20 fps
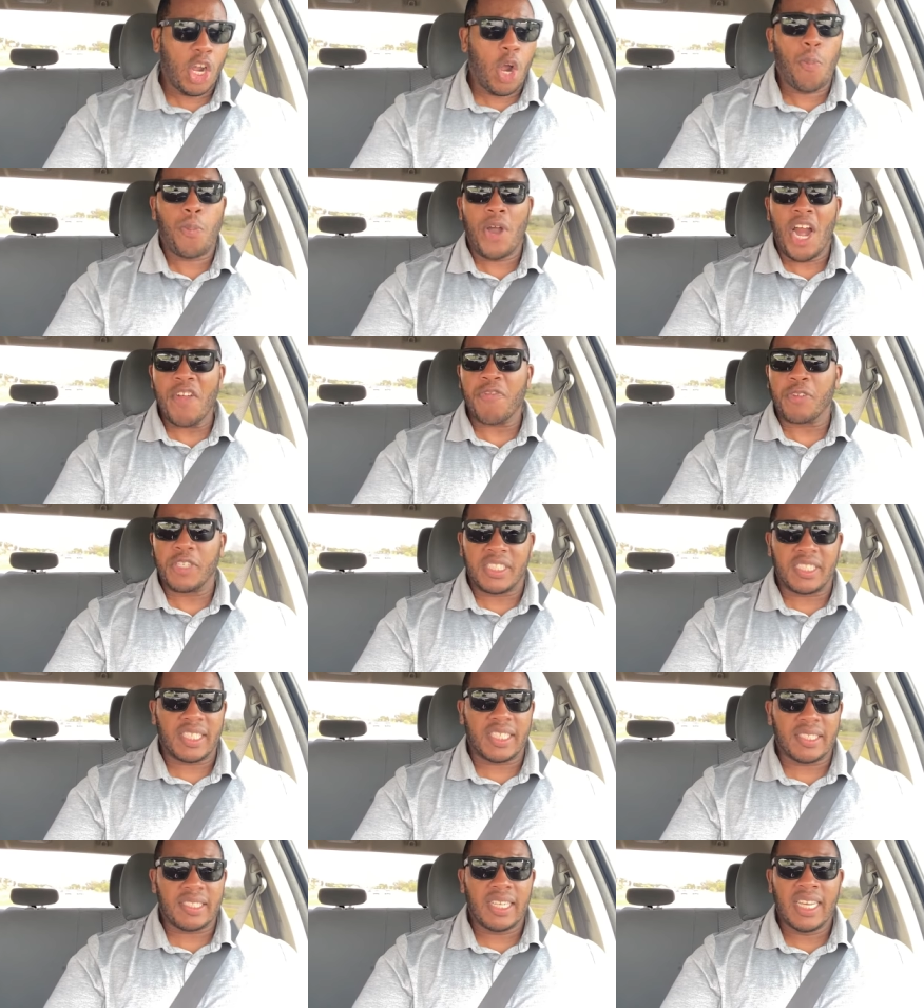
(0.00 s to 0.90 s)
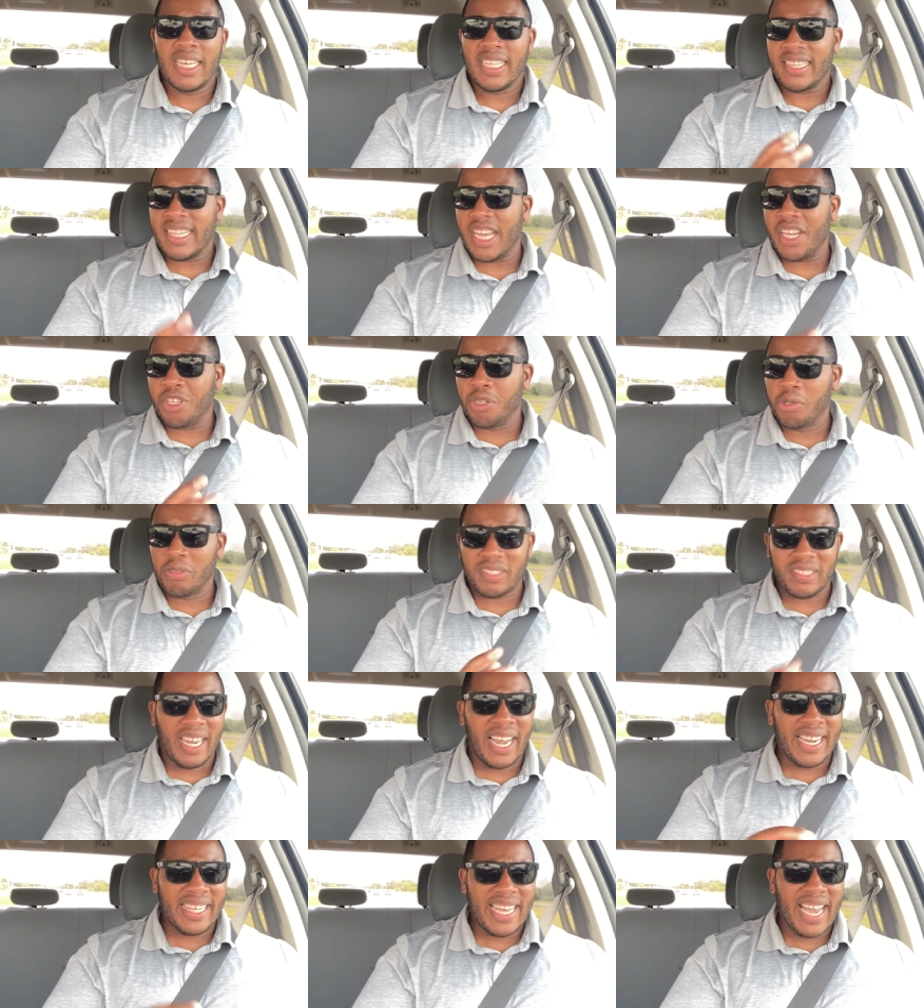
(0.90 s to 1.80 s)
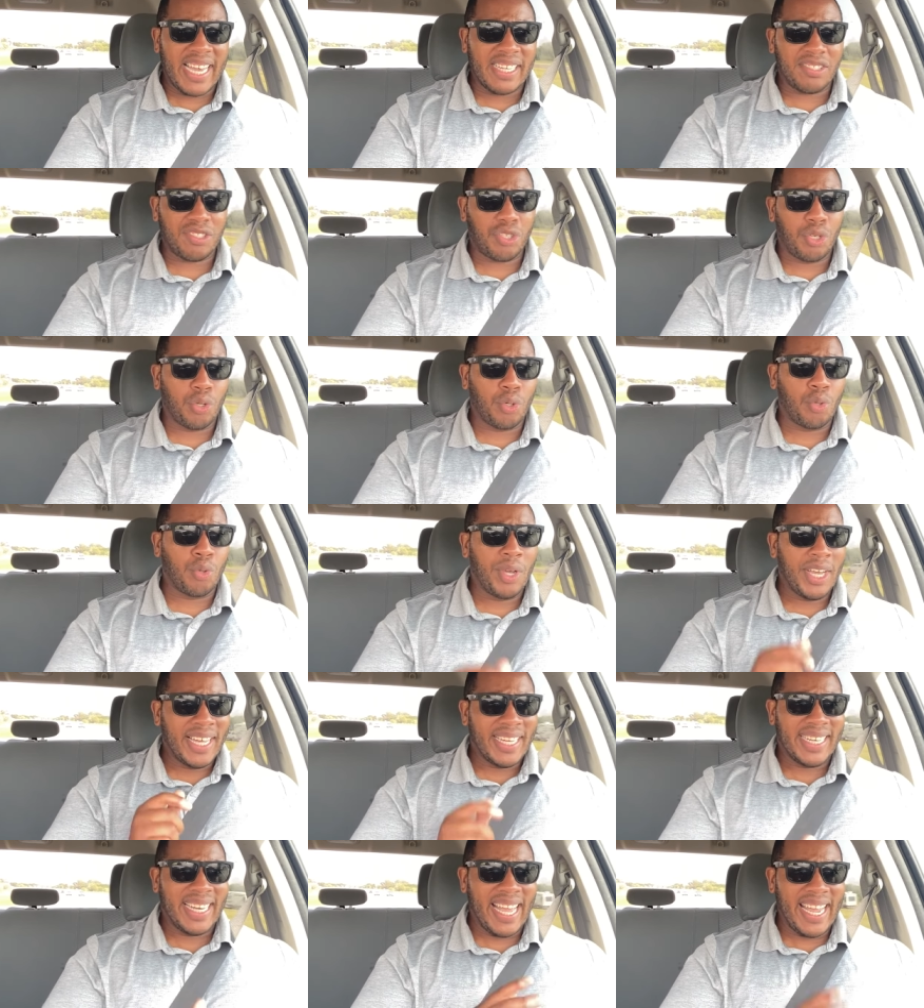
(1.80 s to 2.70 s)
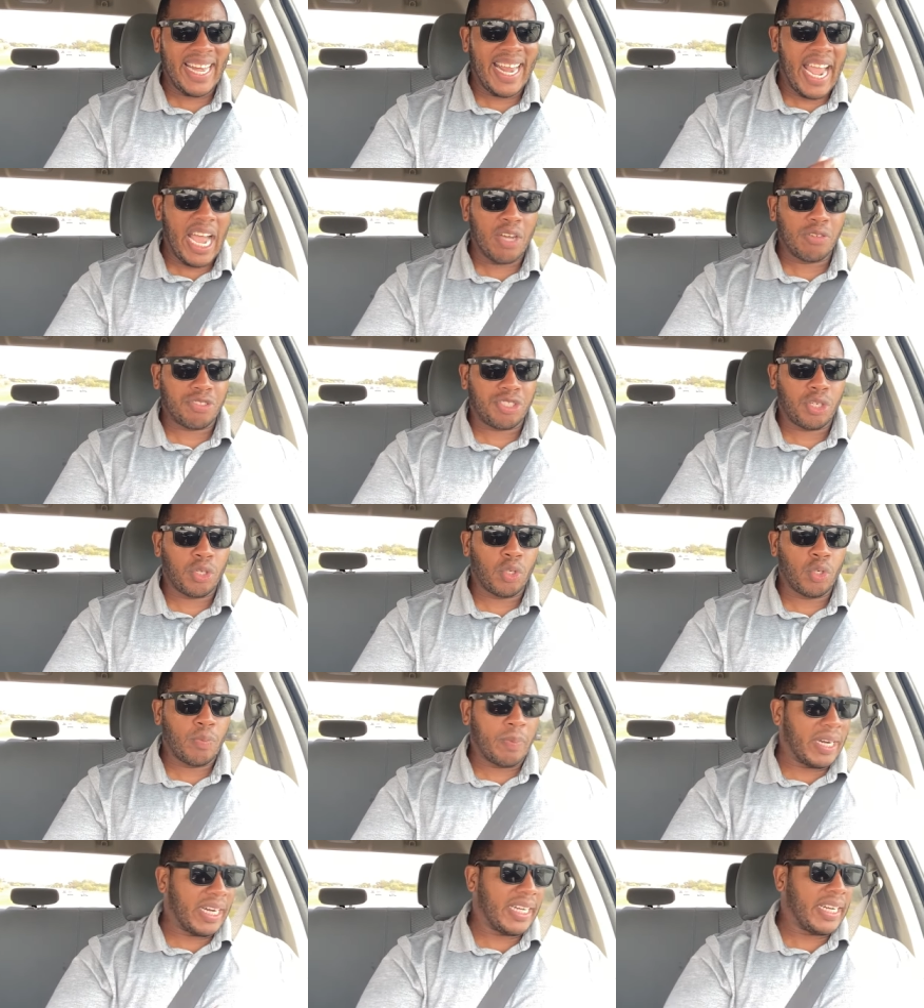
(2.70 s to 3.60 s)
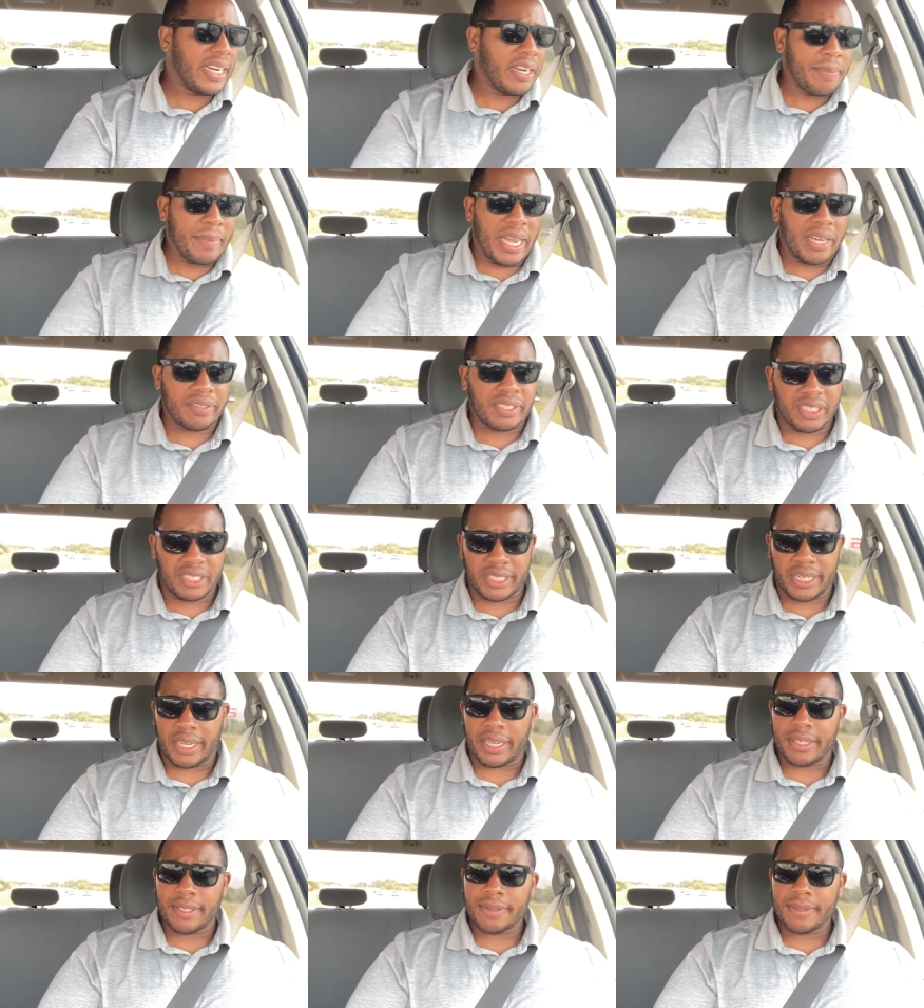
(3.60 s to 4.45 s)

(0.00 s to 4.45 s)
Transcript: your preferences that you said yes to lay down to, but it didn't amount to shit.